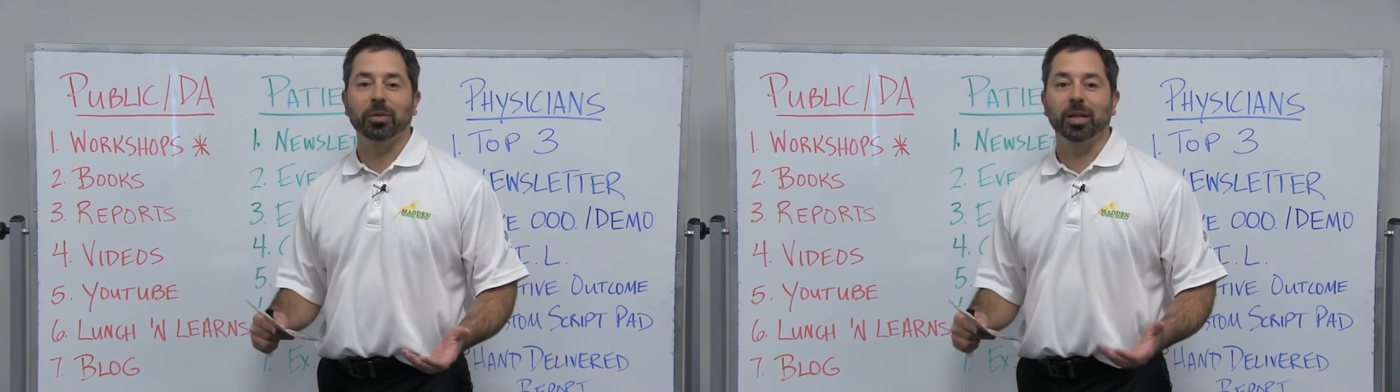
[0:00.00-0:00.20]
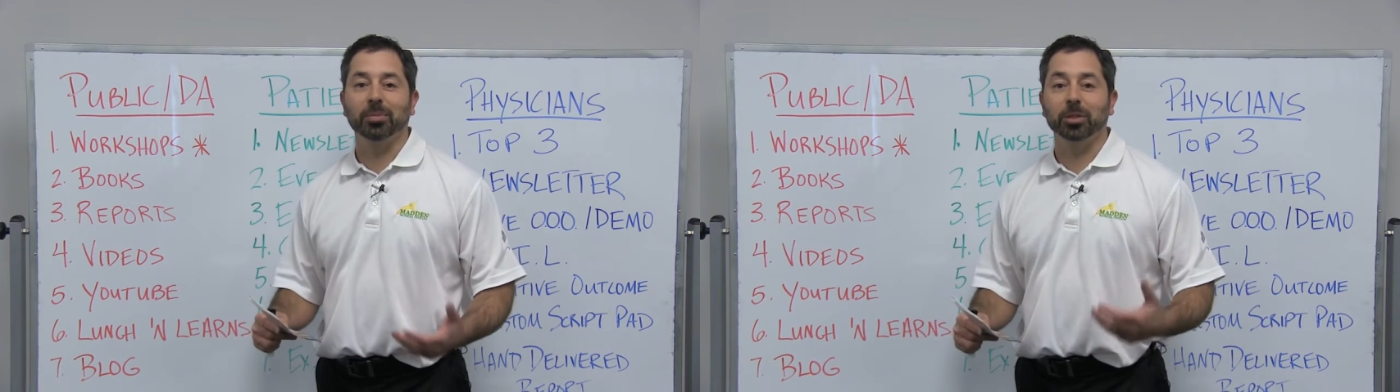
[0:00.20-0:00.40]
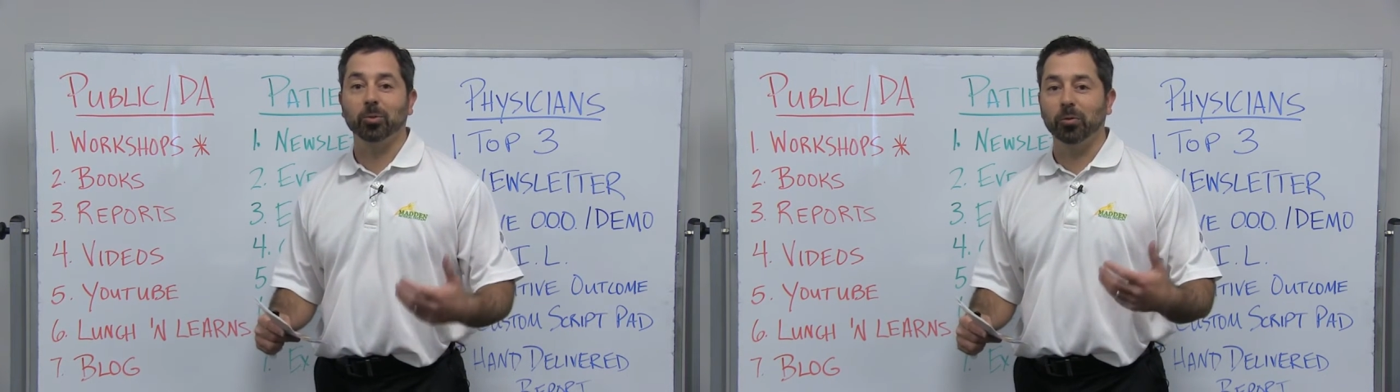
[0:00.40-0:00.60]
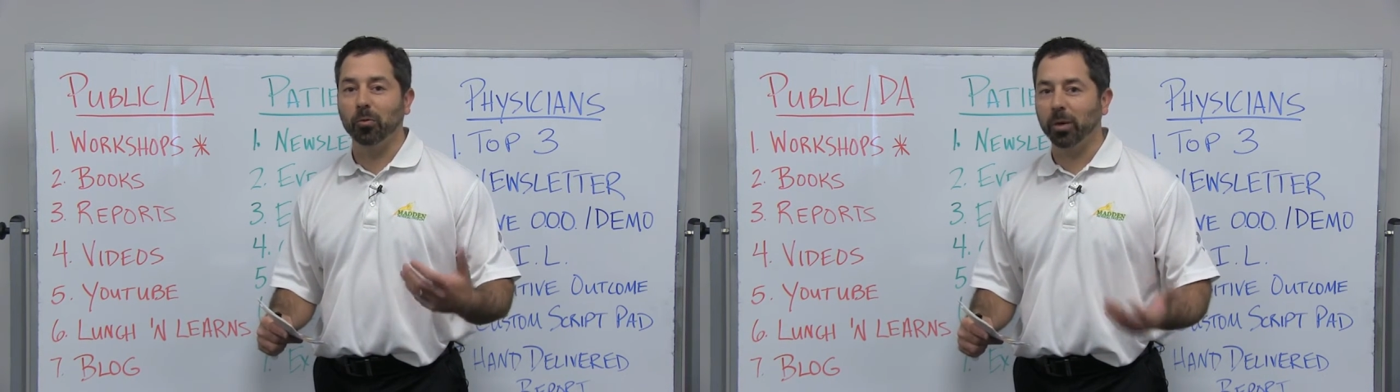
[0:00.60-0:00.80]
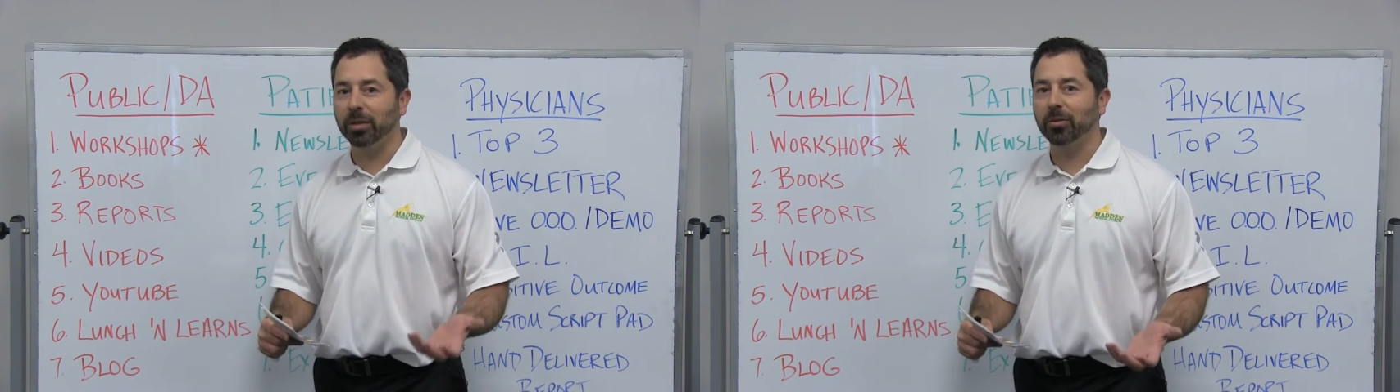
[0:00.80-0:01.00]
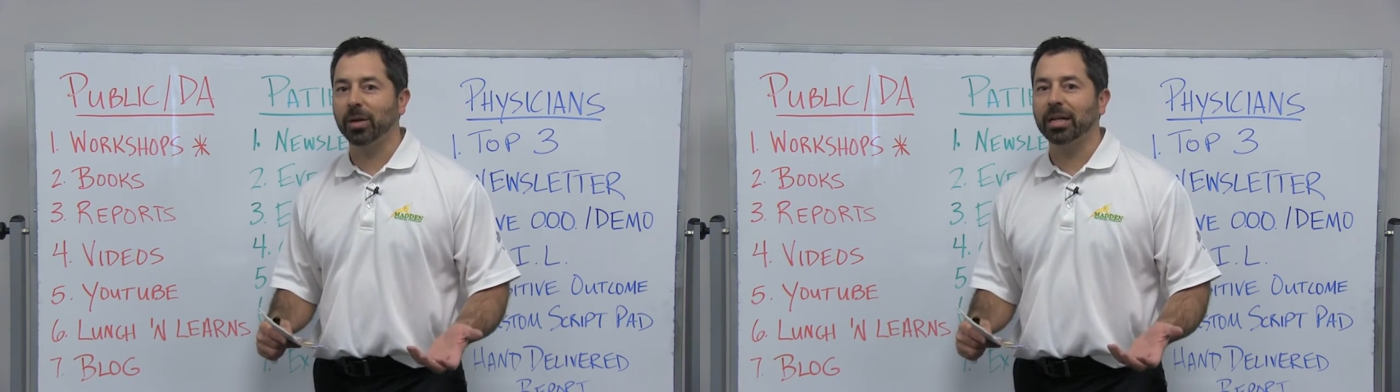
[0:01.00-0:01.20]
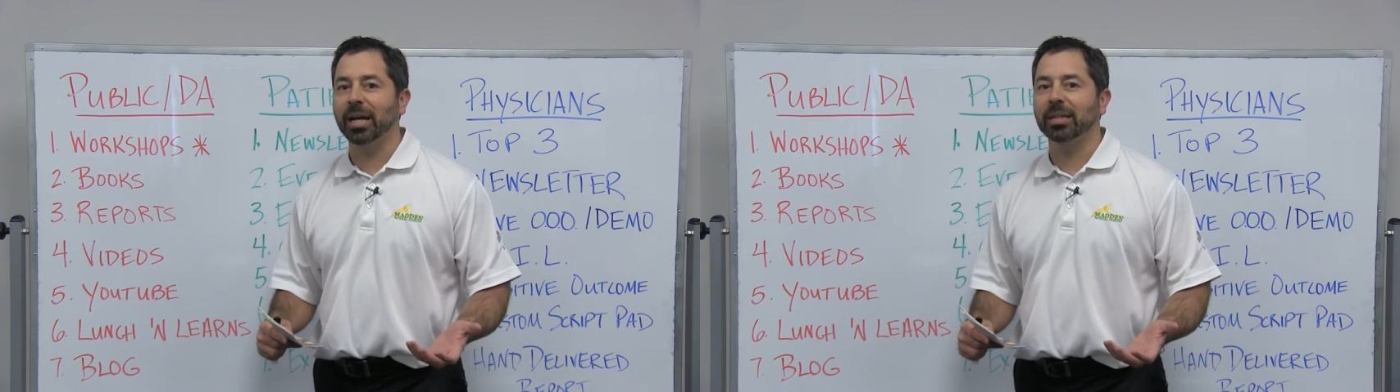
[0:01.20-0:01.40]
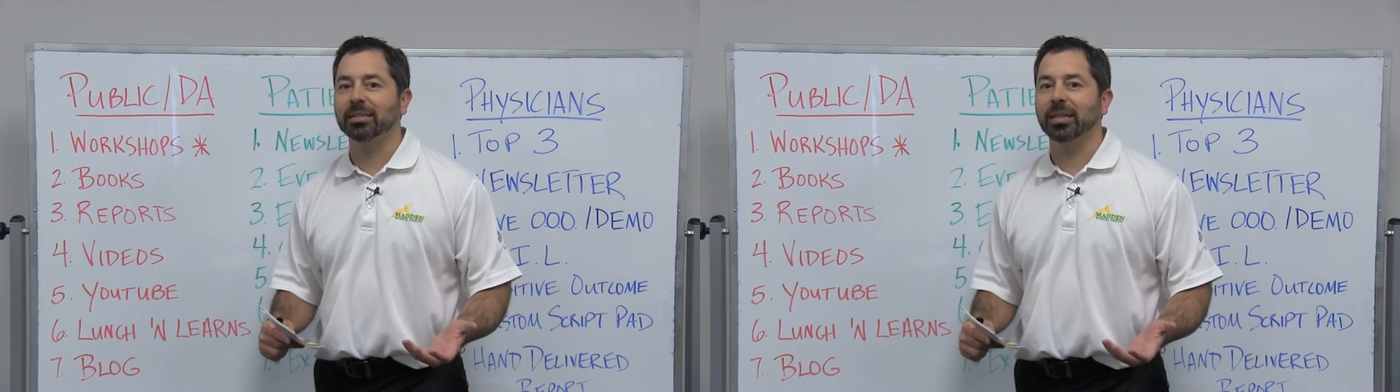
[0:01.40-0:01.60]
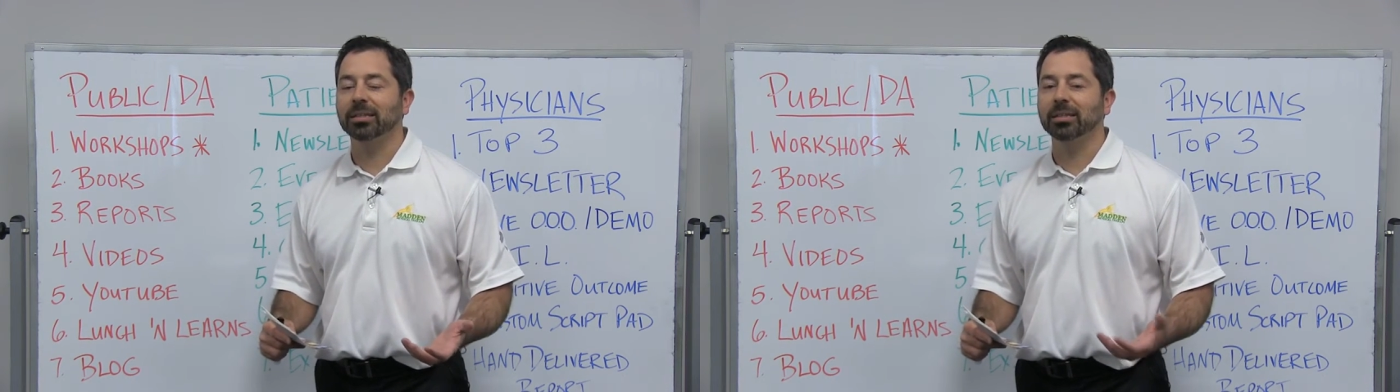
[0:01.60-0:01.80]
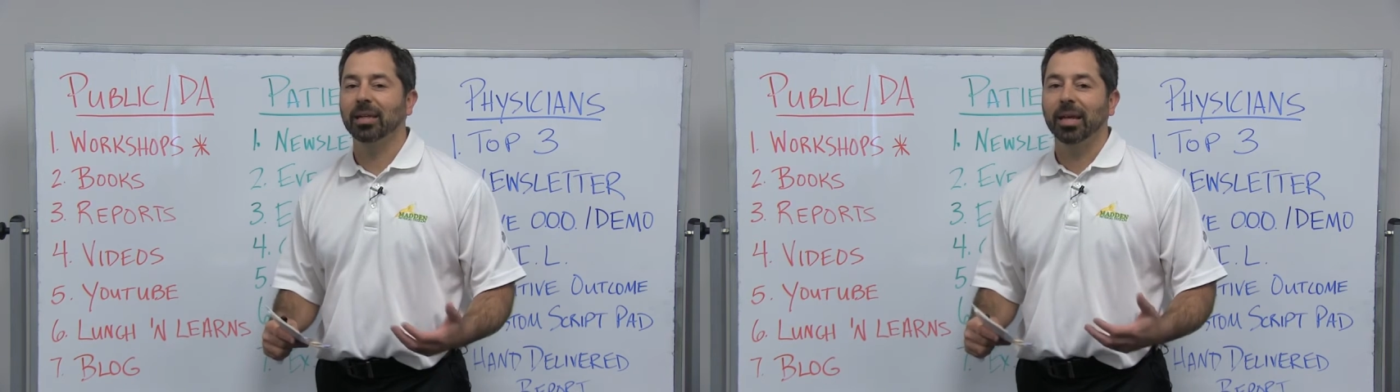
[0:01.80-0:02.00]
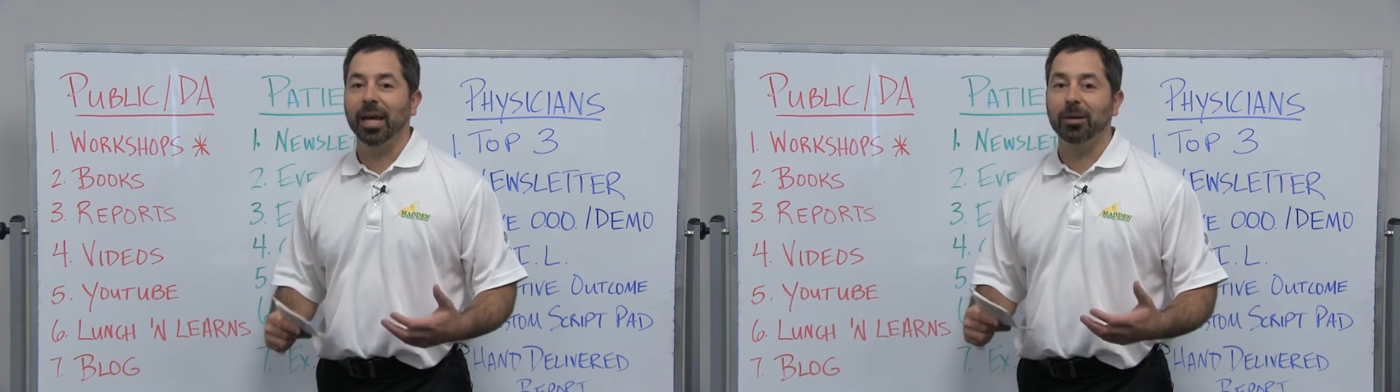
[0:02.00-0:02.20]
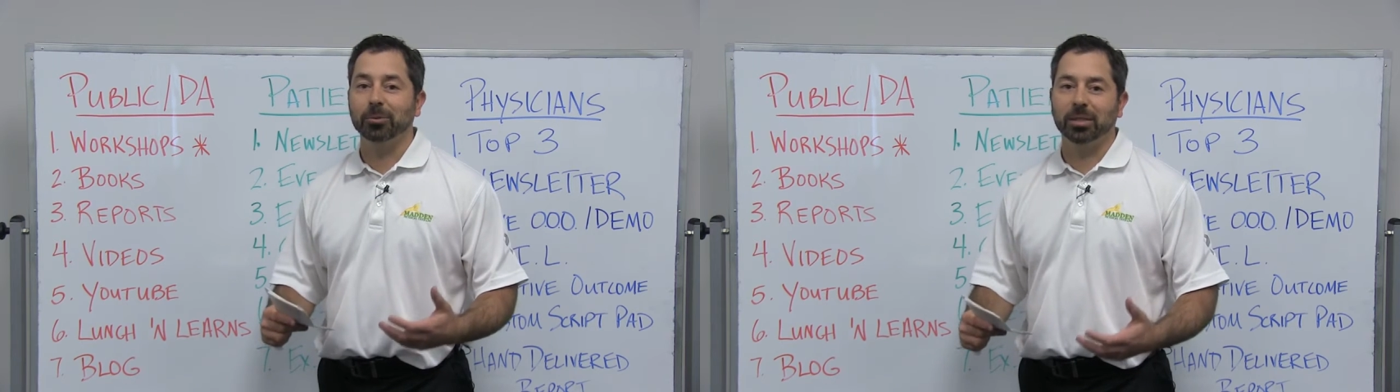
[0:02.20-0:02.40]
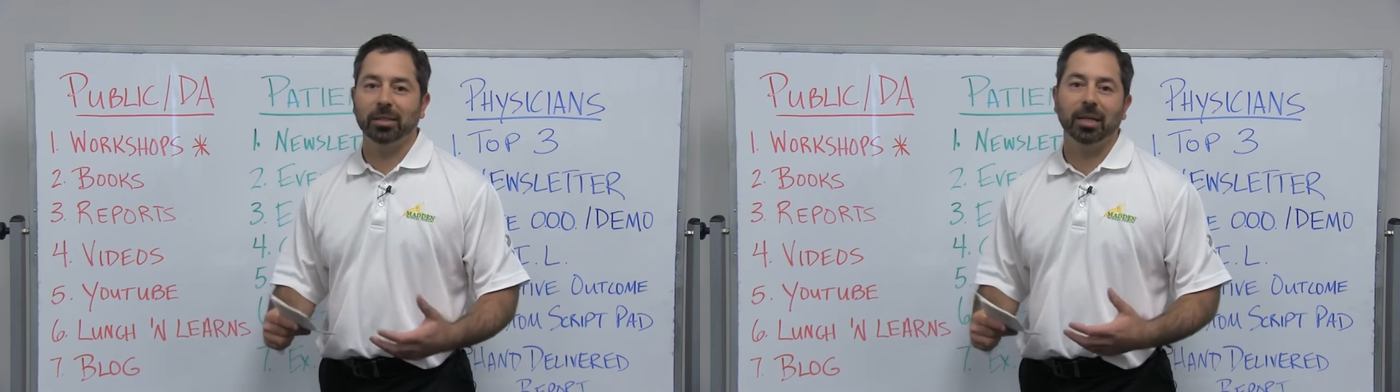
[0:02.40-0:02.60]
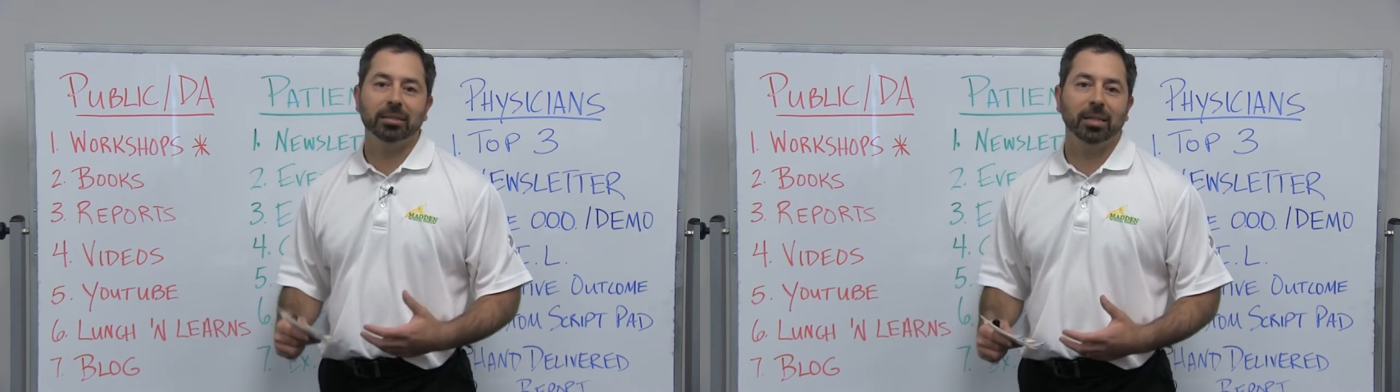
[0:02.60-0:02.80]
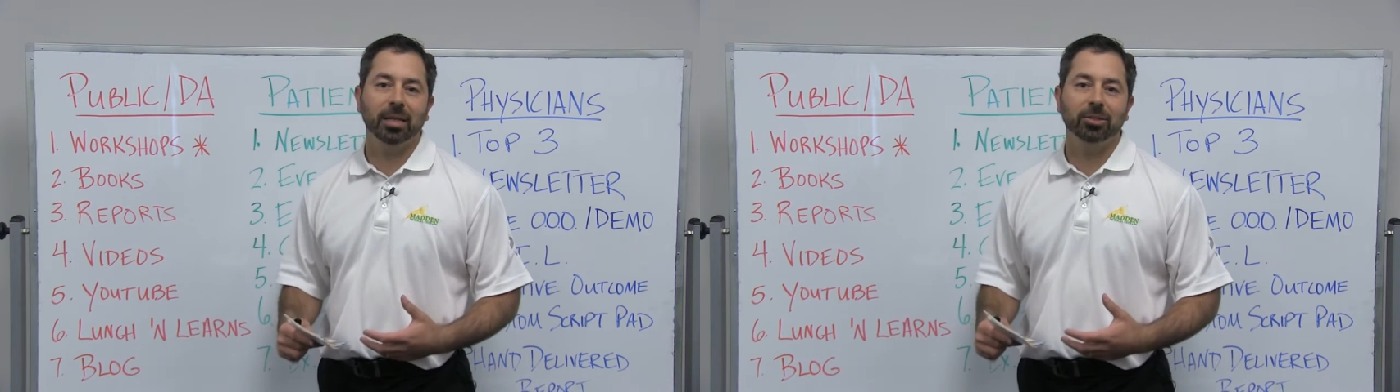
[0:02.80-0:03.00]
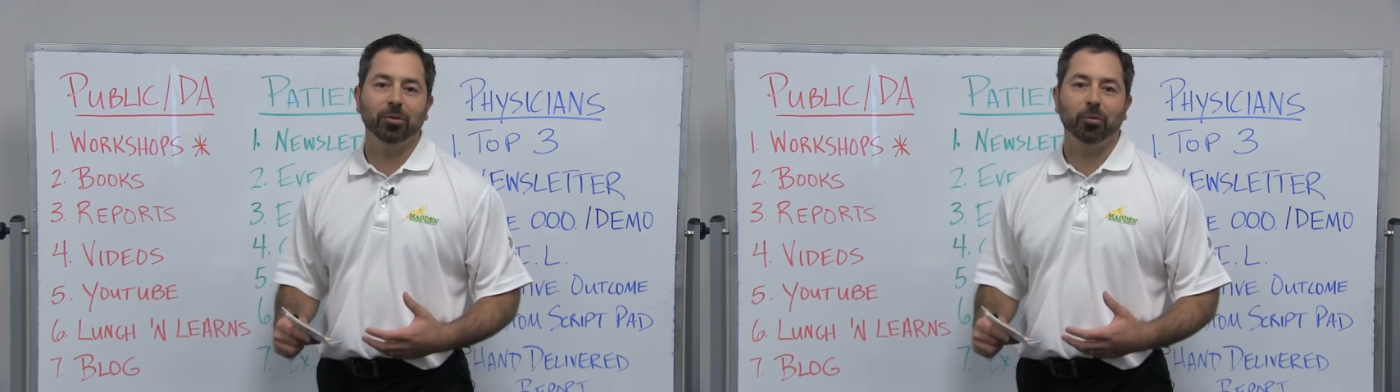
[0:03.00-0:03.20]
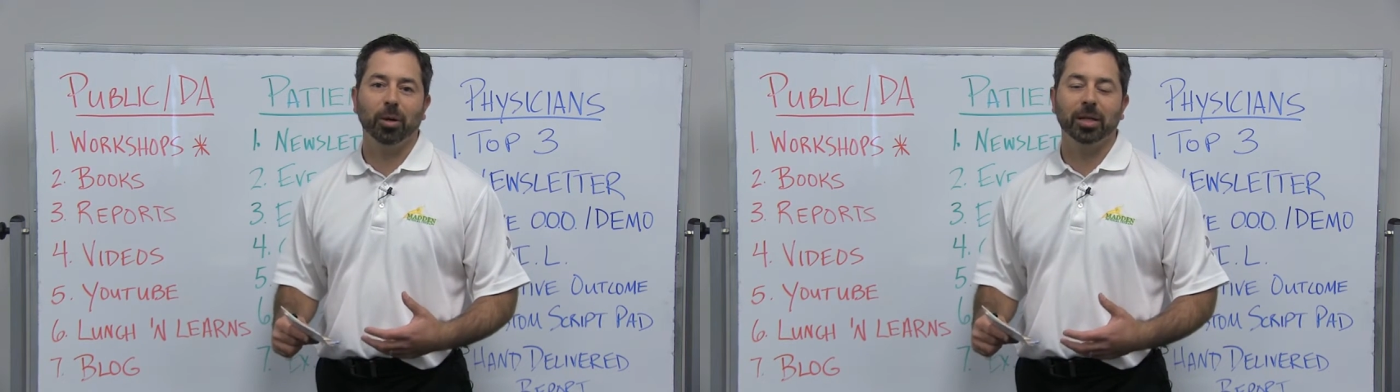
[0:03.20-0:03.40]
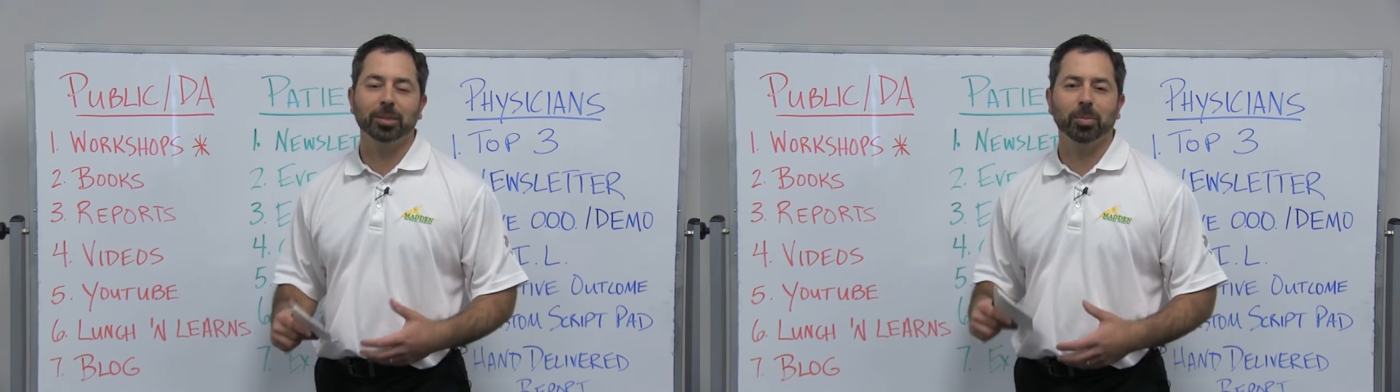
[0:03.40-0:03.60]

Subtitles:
therapists we've wanted direct access and it was the destination for us,